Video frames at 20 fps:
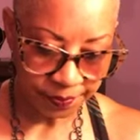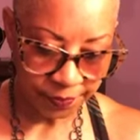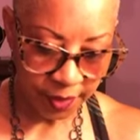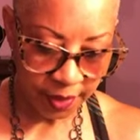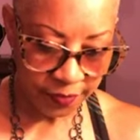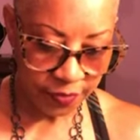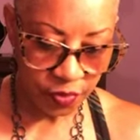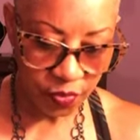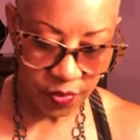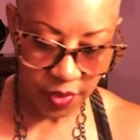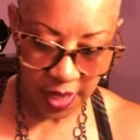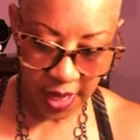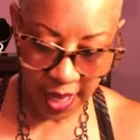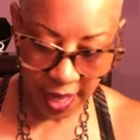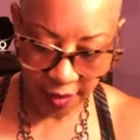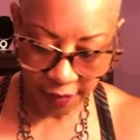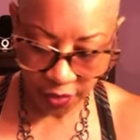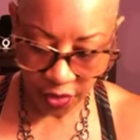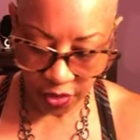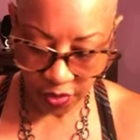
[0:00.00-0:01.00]
If you've
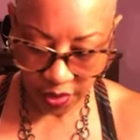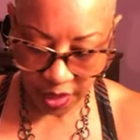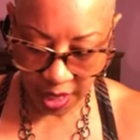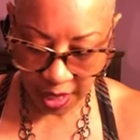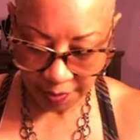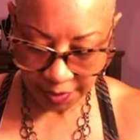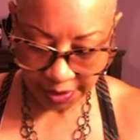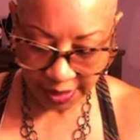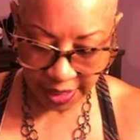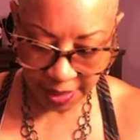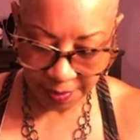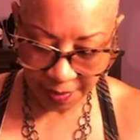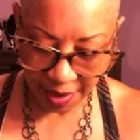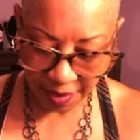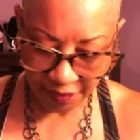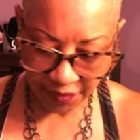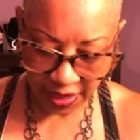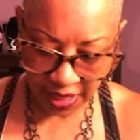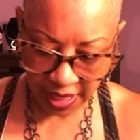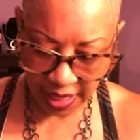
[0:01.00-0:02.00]
never um, seen my
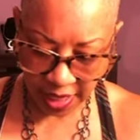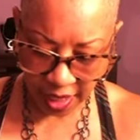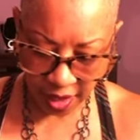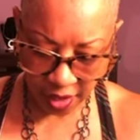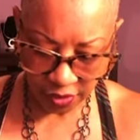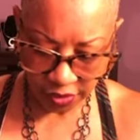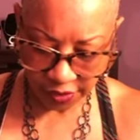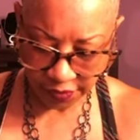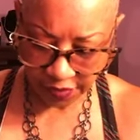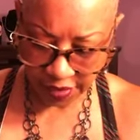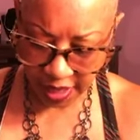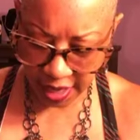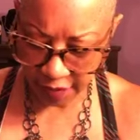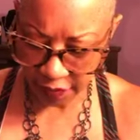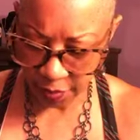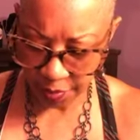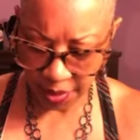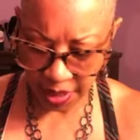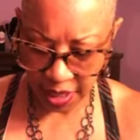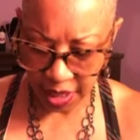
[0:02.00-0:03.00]
videos, you've never
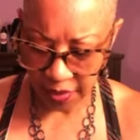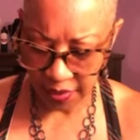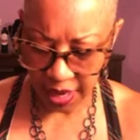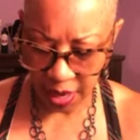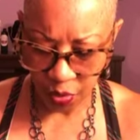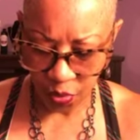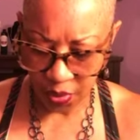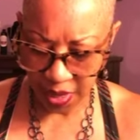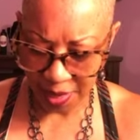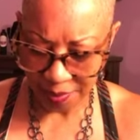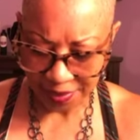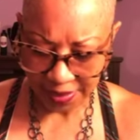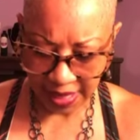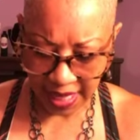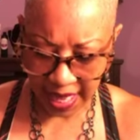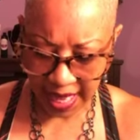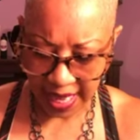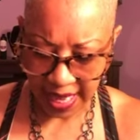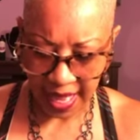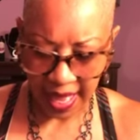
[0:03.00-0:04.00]
been on our
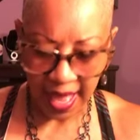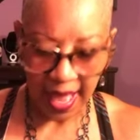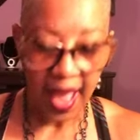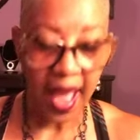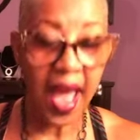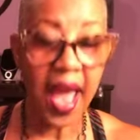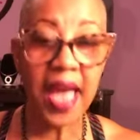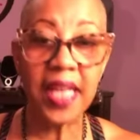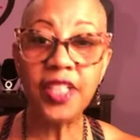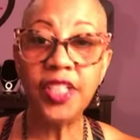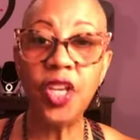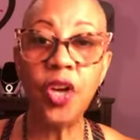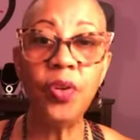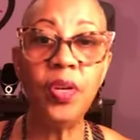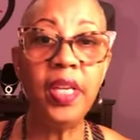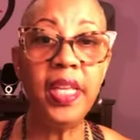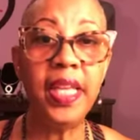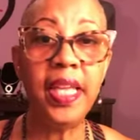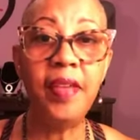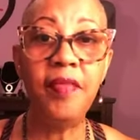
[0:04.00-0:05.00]
website, I
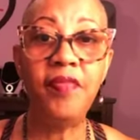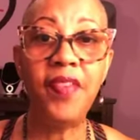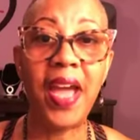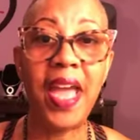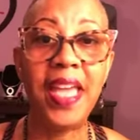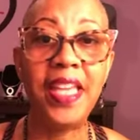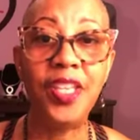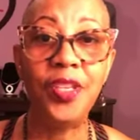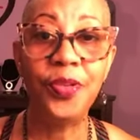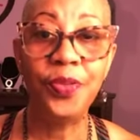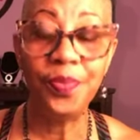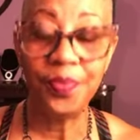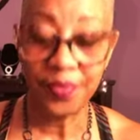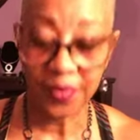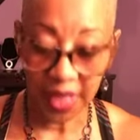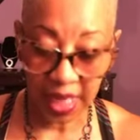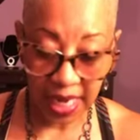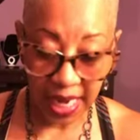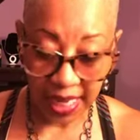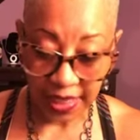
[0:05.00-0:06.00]
totally invite you.
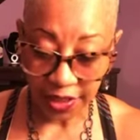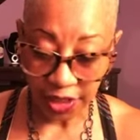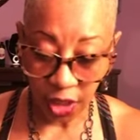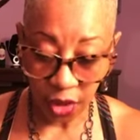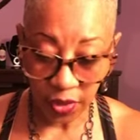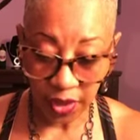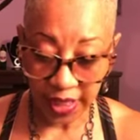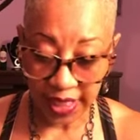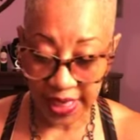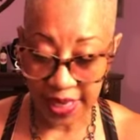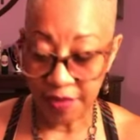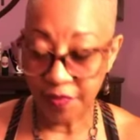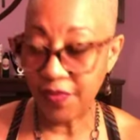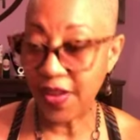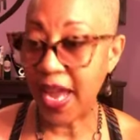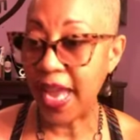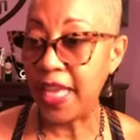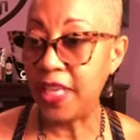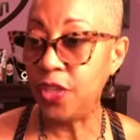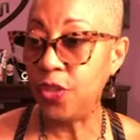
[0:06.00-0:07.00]
And I totally
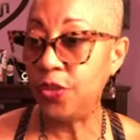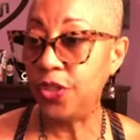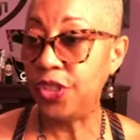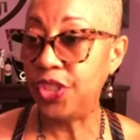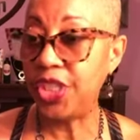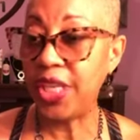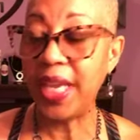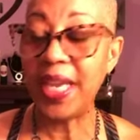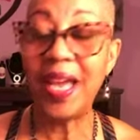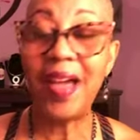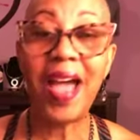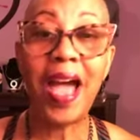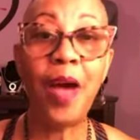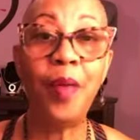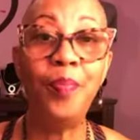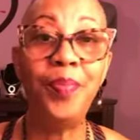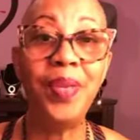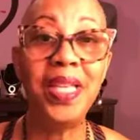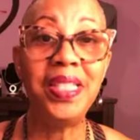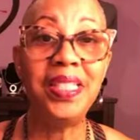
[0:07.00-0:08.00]
invite you to check out our
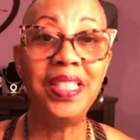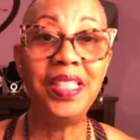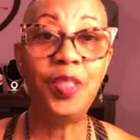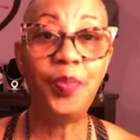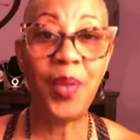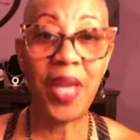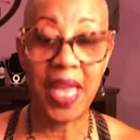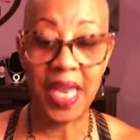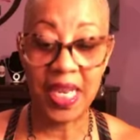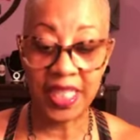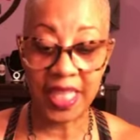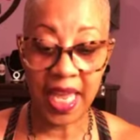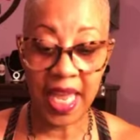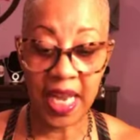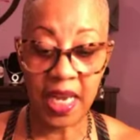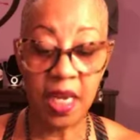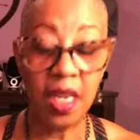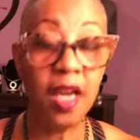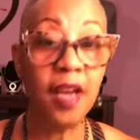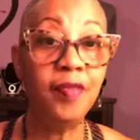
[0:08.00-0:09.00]
business page at
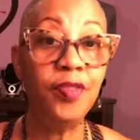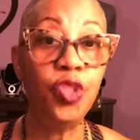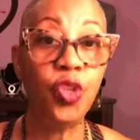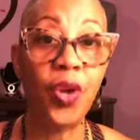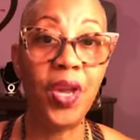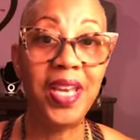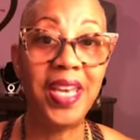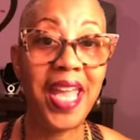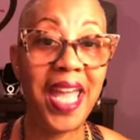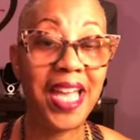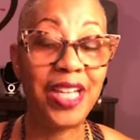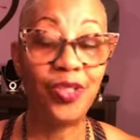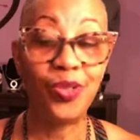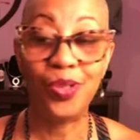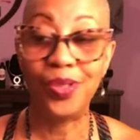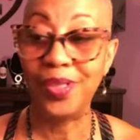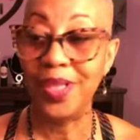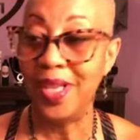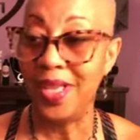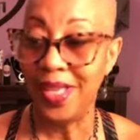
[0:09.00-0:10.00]
Lovejoy Naturals.
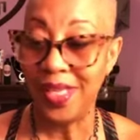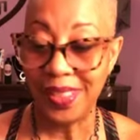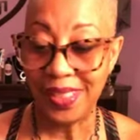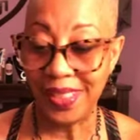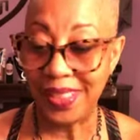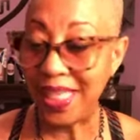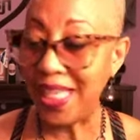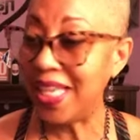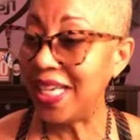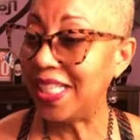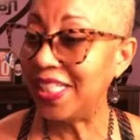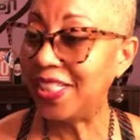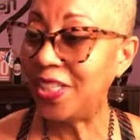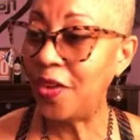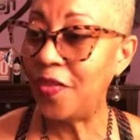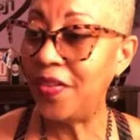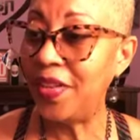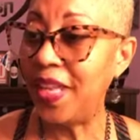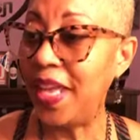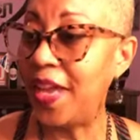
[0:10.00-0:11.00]
See us
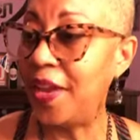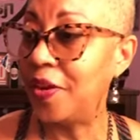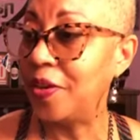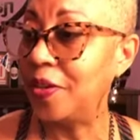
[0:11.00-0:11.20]
over there.